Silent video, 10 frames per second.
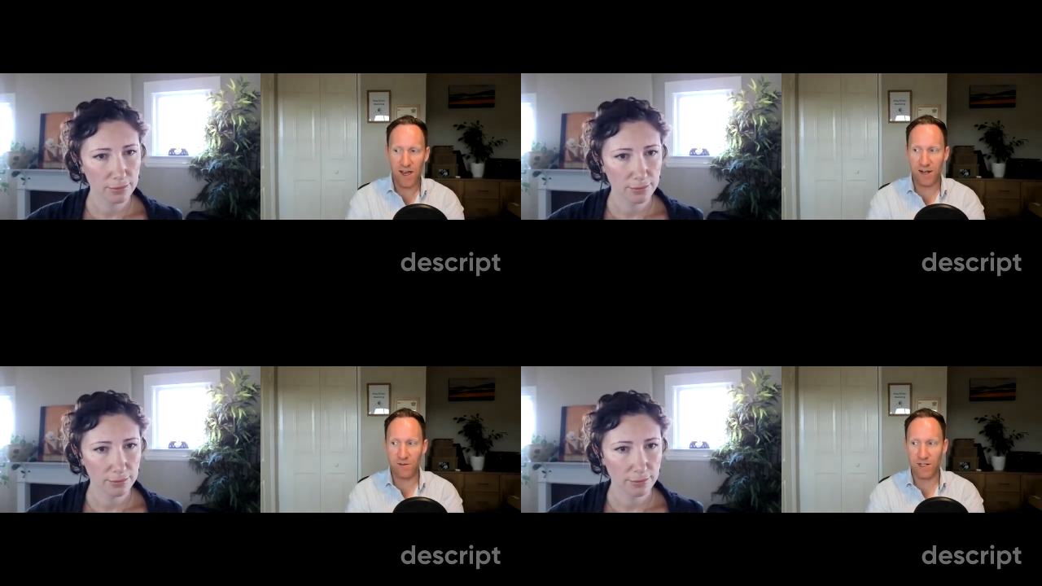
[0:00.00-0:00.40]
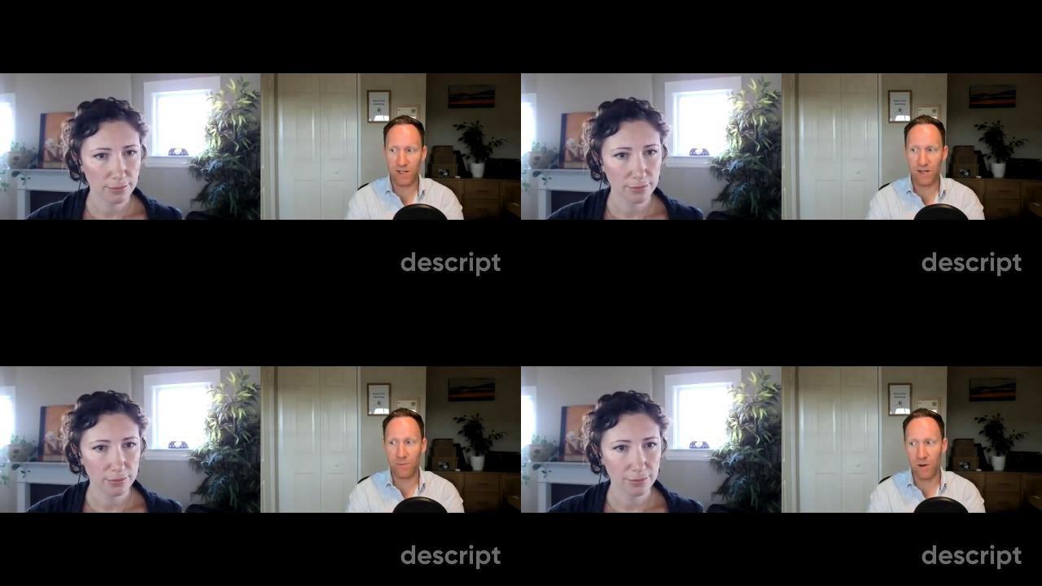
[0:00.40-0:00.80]
Speaker 1: And it was
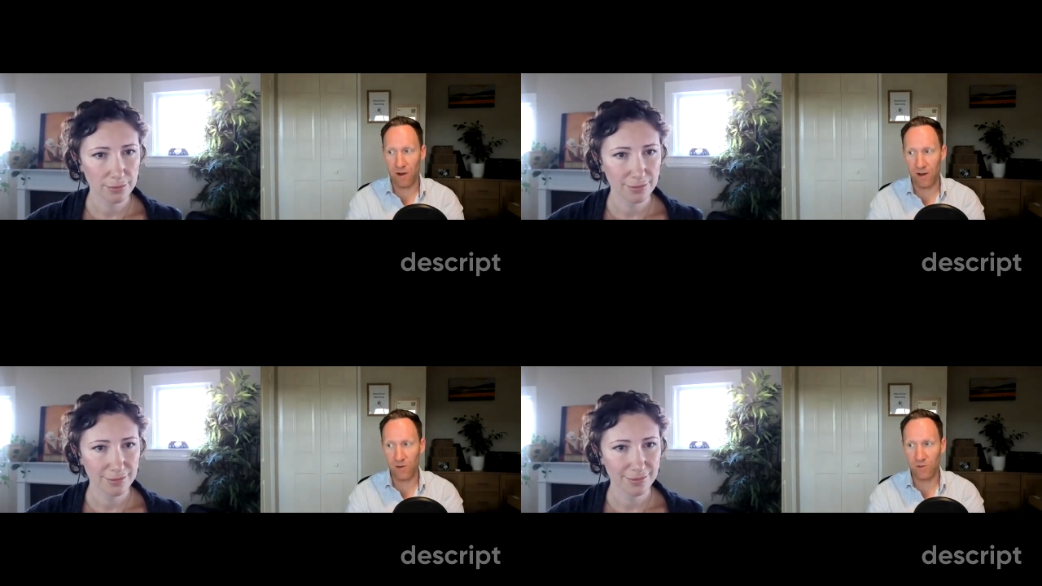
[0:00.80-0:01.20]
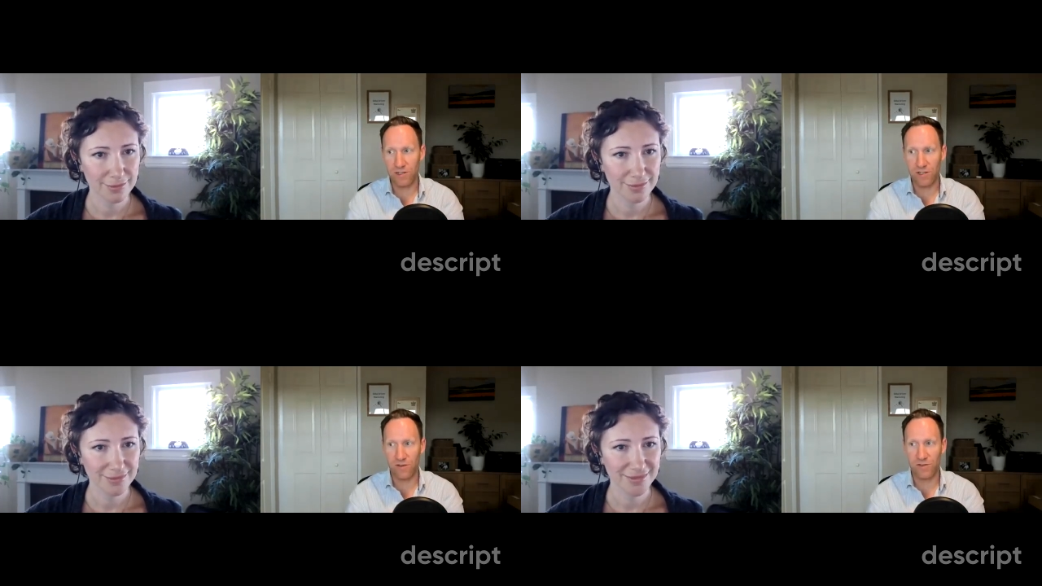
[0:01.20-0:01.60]
like apply all the
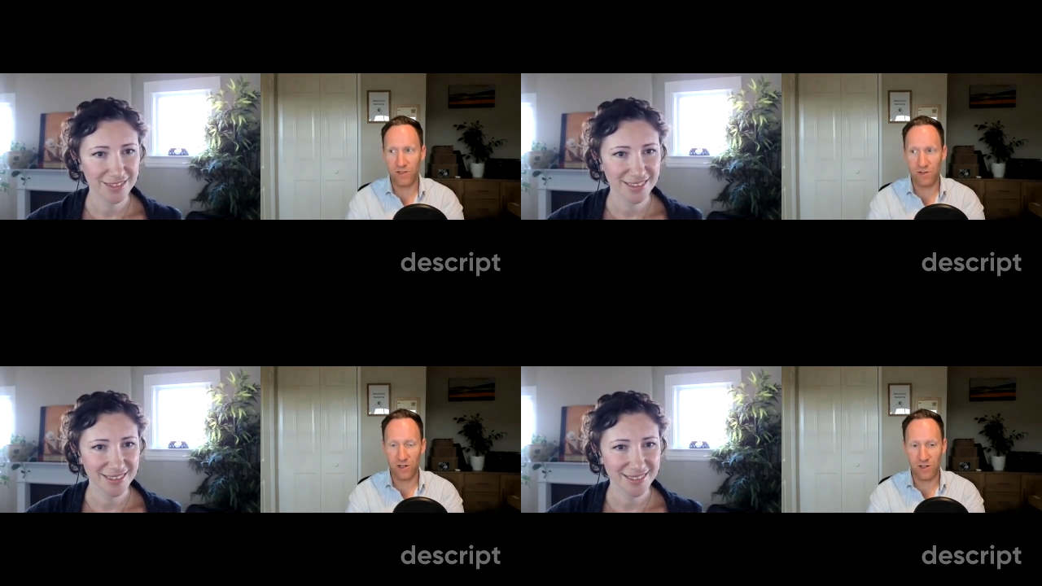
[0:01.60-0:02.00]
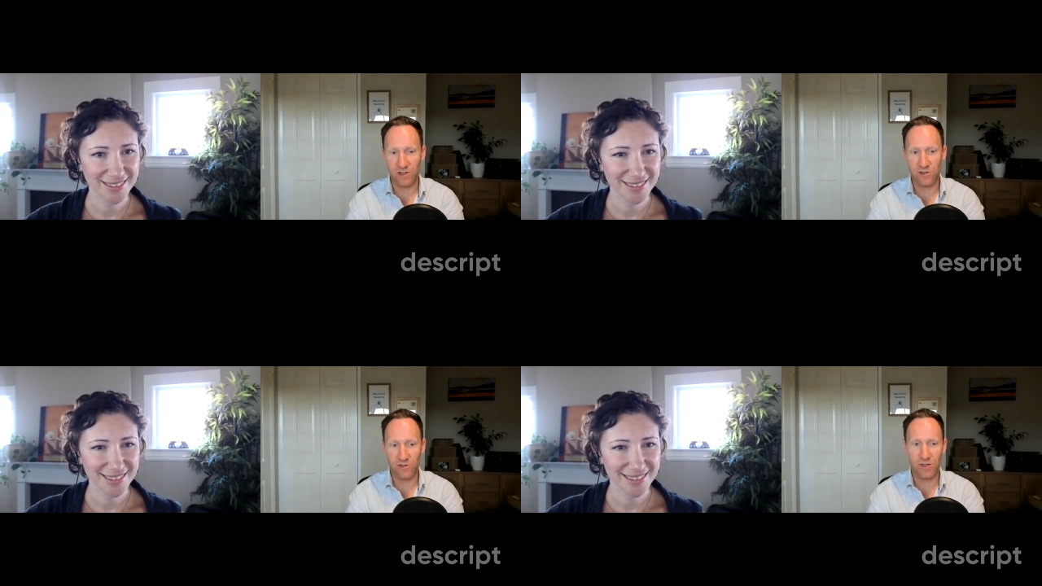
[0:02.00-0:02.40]
stuff that you'd
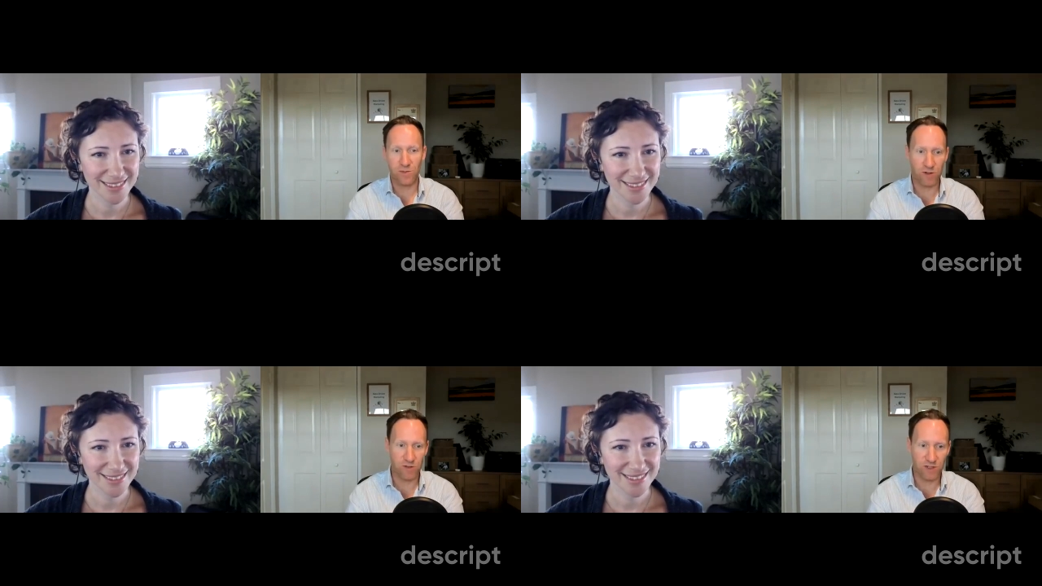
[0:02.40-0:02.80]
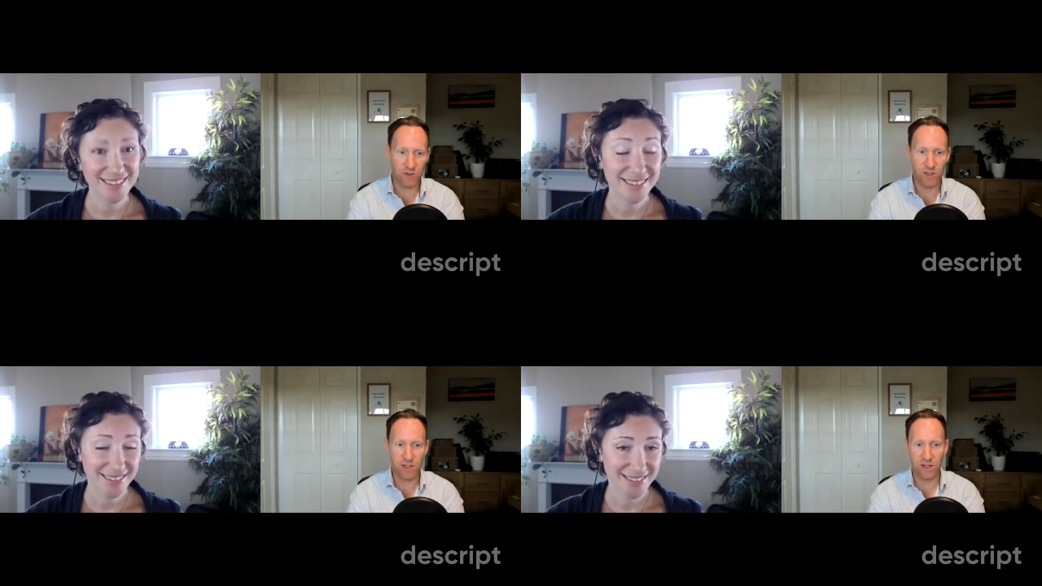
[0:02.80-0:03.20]
learned during the
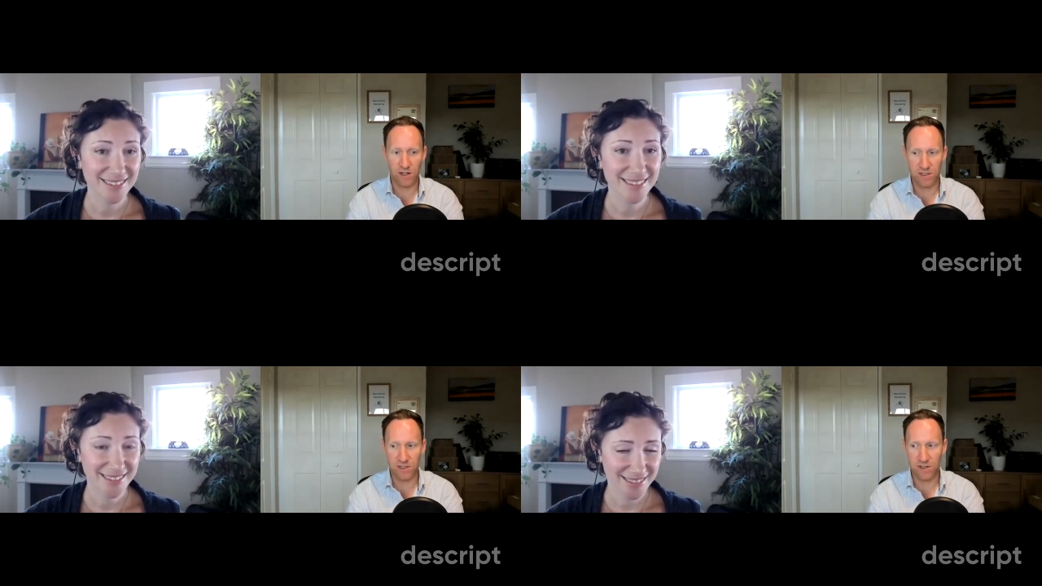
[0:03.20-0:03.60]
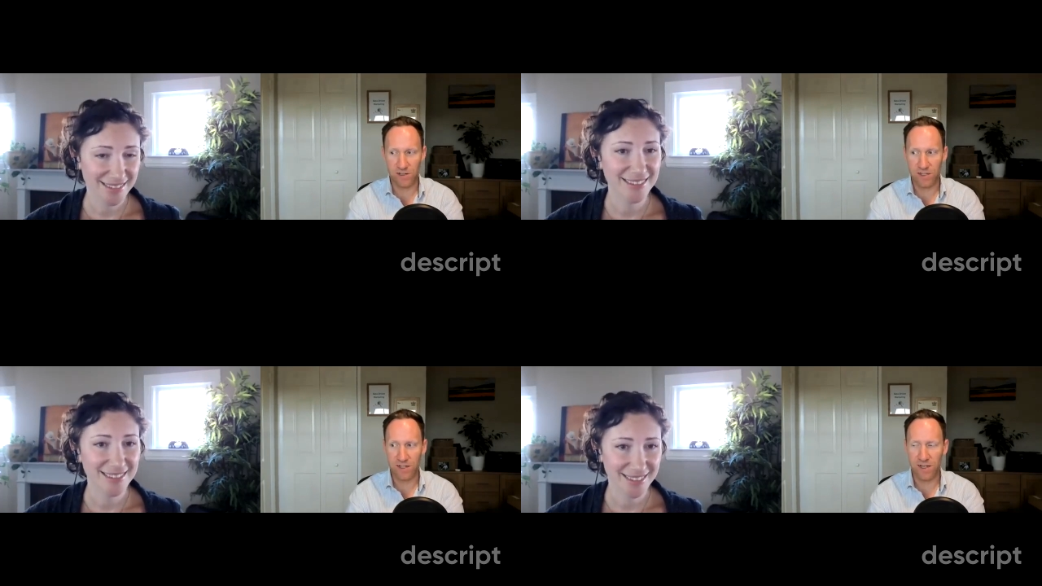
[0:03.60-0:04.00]
previous week and kind of start to
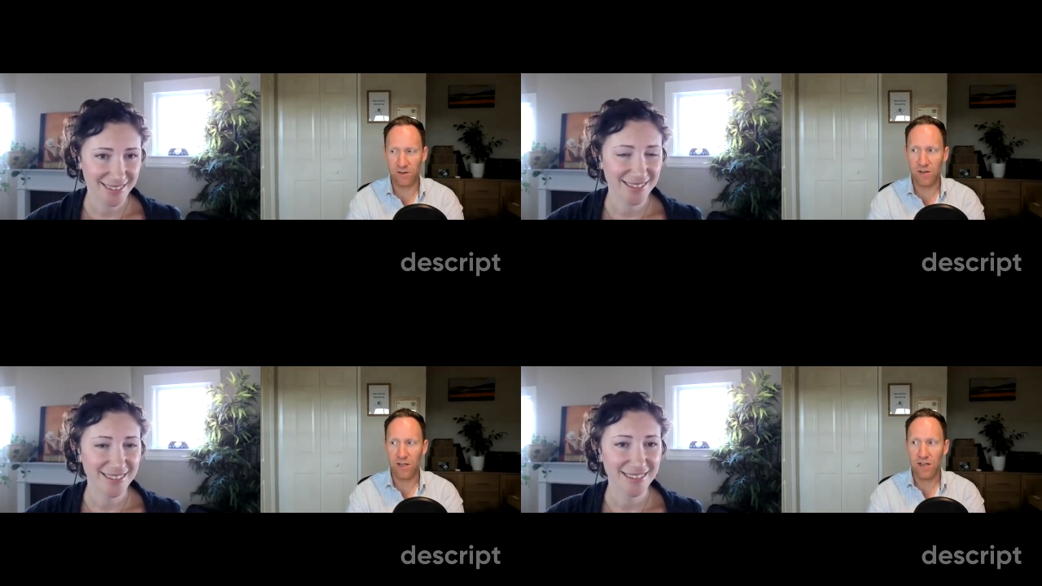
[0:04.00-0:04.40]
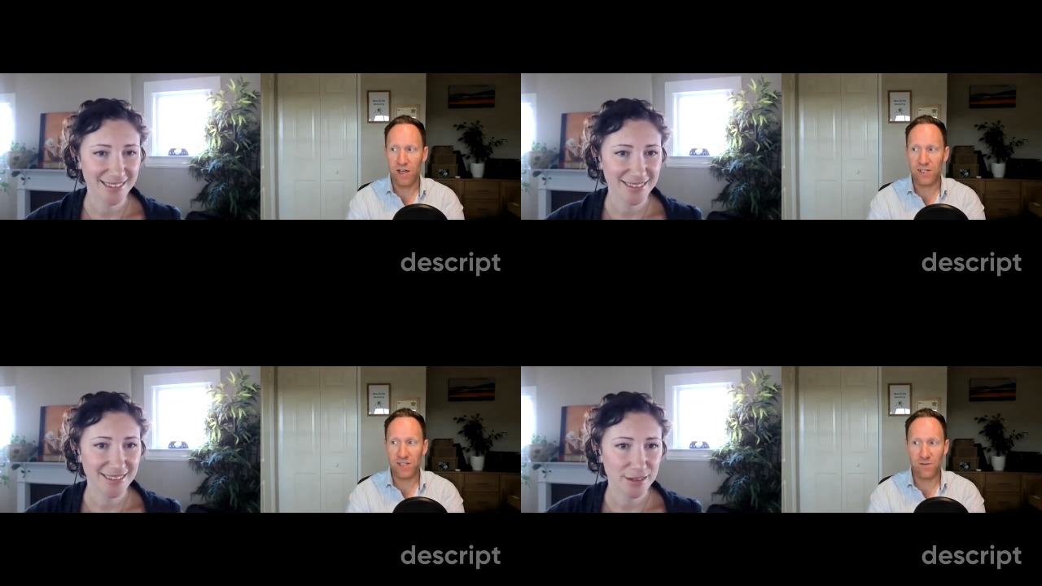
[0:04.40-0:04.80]
test it out.
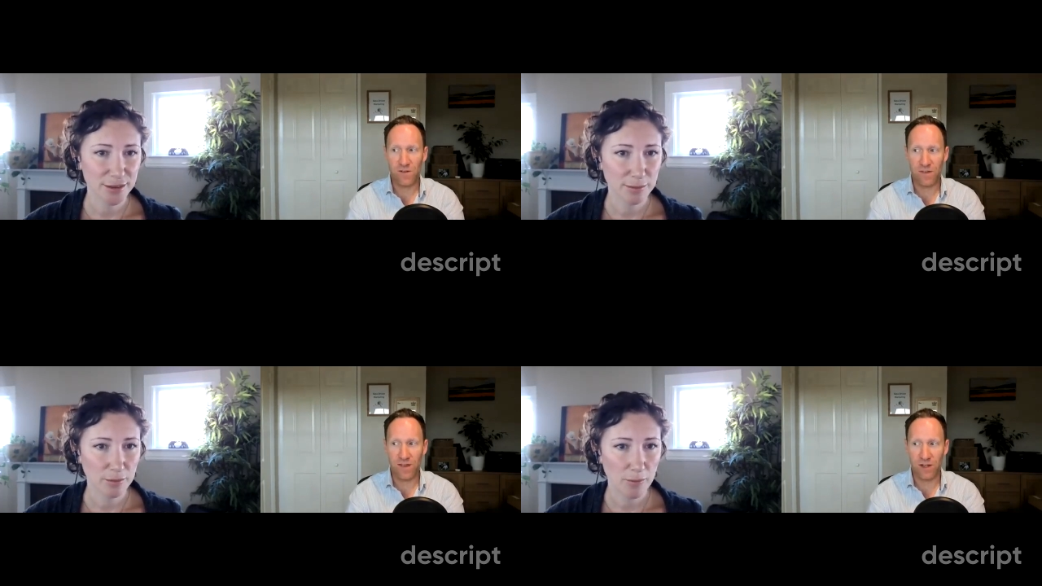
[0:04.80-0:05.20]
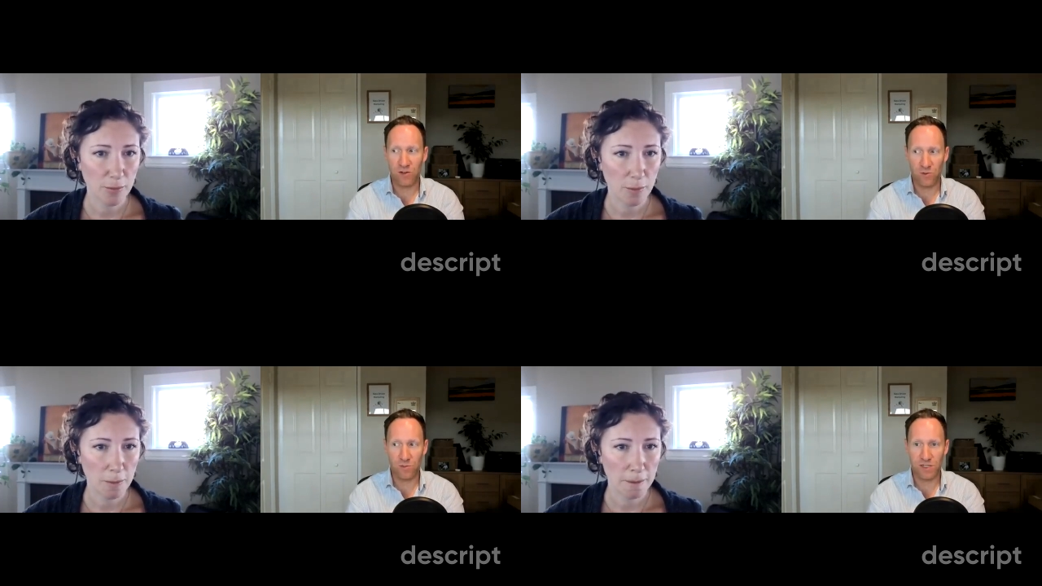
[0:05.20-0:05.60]
And she found that
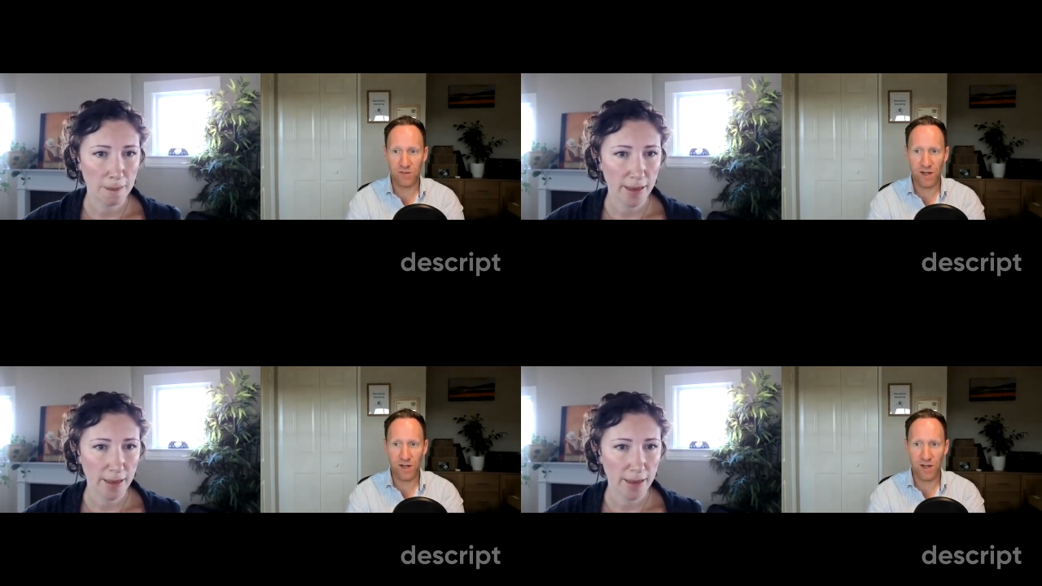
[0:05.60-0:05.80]
enormously